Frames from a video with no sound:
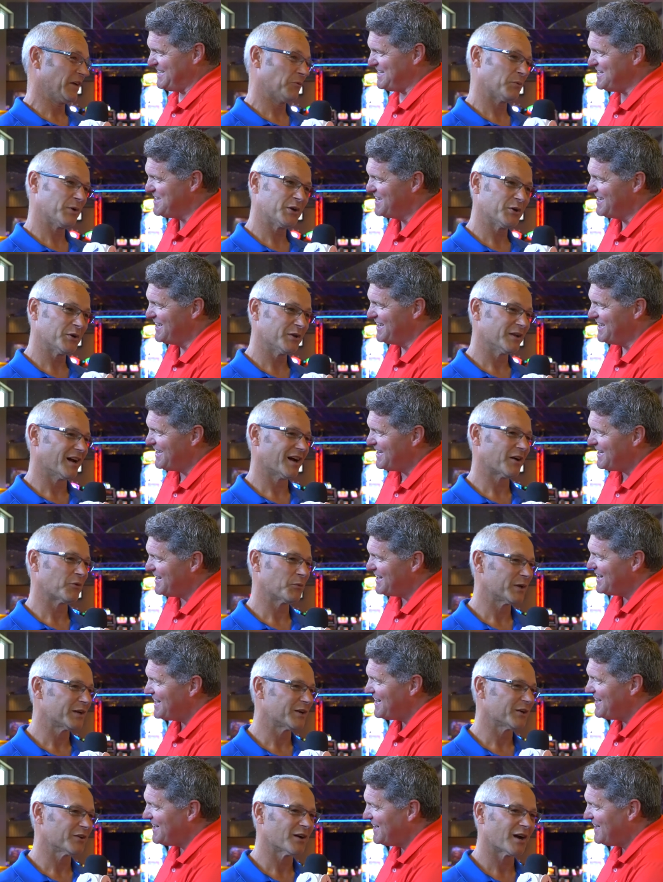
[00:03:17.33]
Speaker 1: and we could not
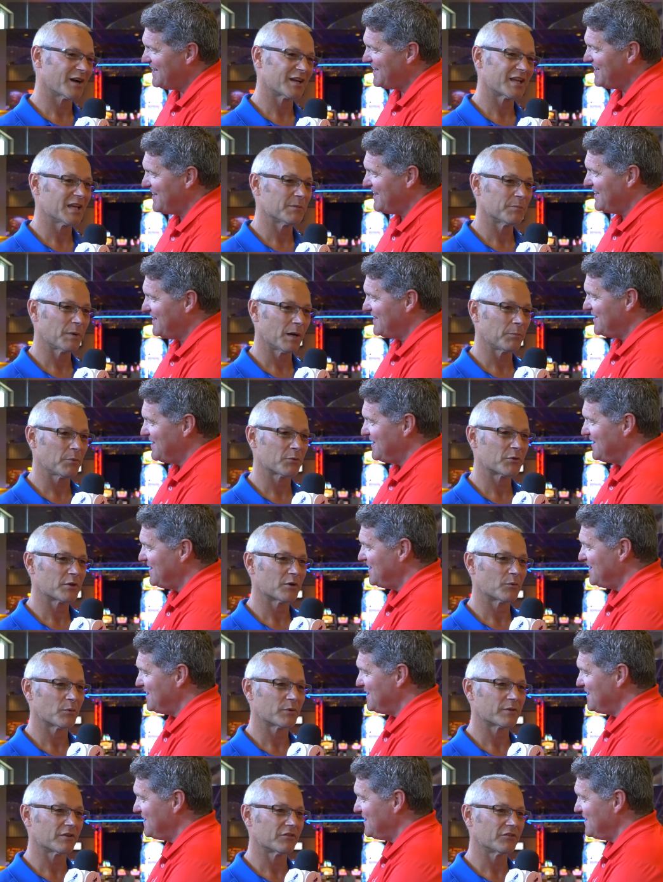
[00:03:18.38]
we could not keep up with
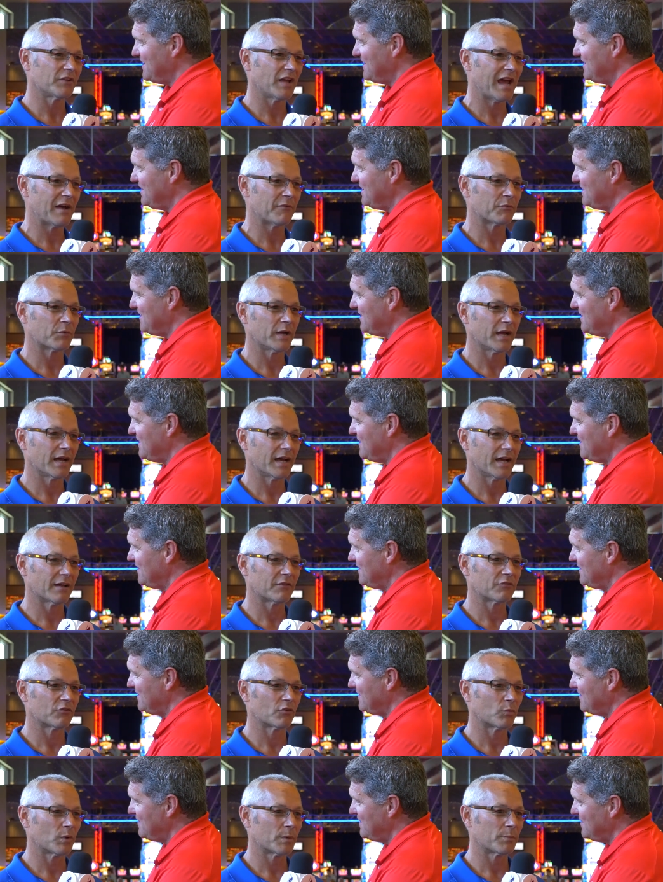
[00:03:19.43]
it with the staff we
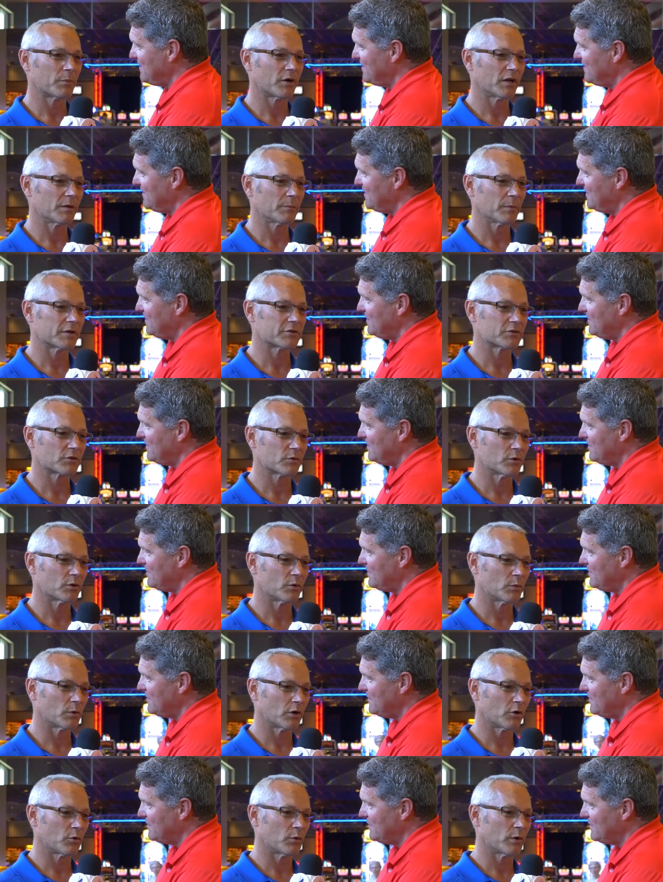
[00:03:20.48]
had, so we pretty much
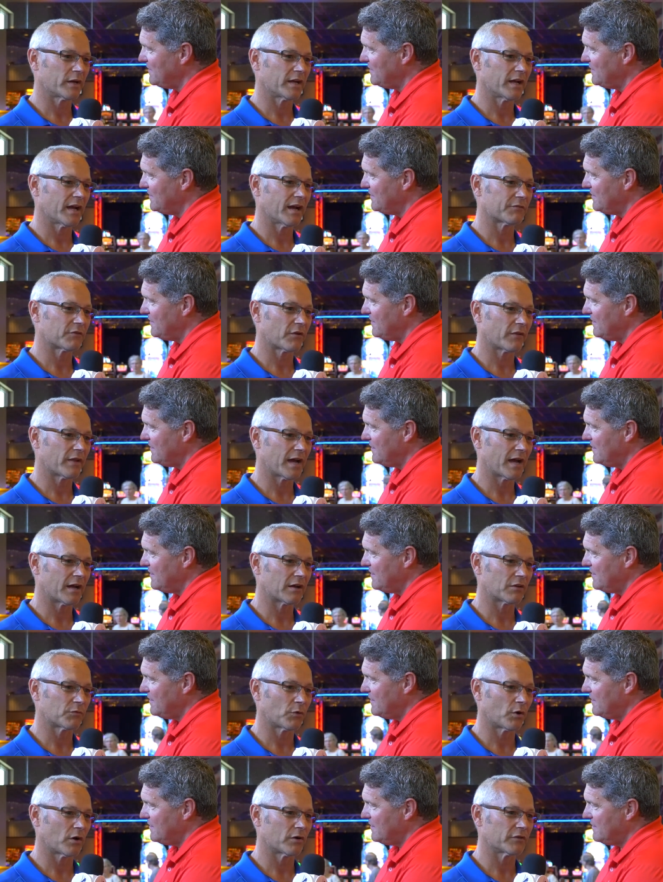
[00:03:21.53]
grew real quick after
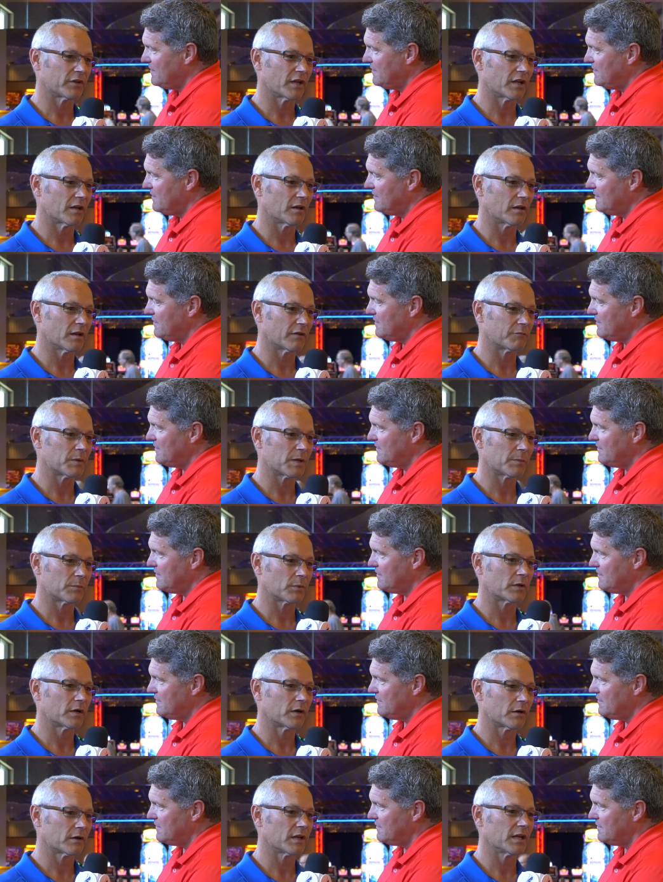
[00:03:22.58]
that as far as getting enough
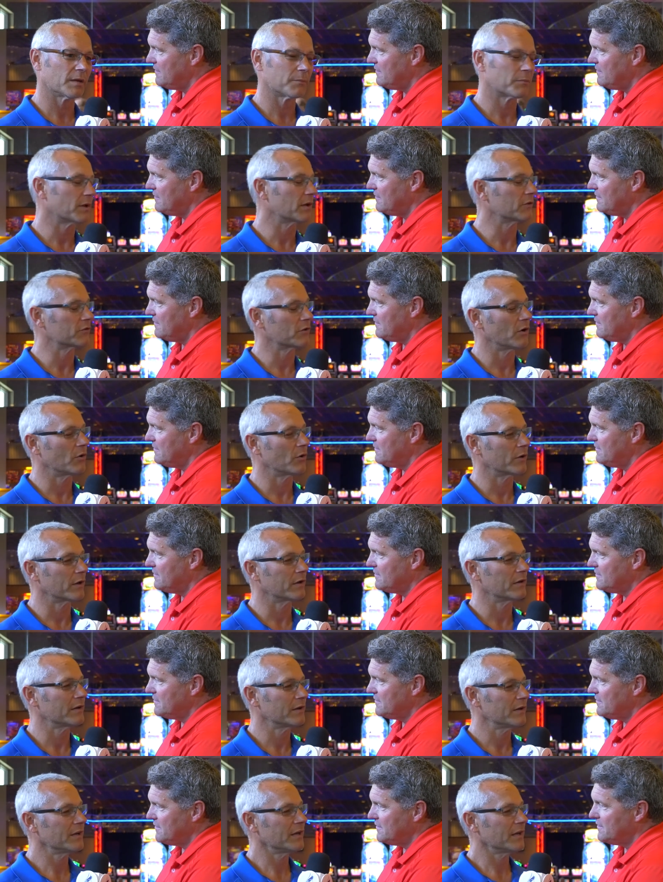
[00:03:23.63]
people in here to keep things going
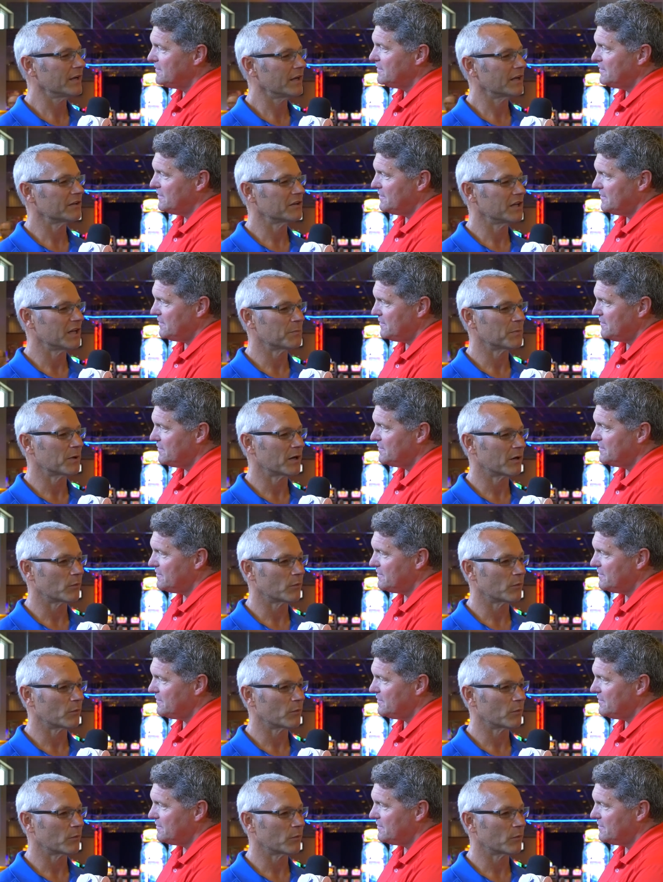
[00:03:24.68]
and, and keeping it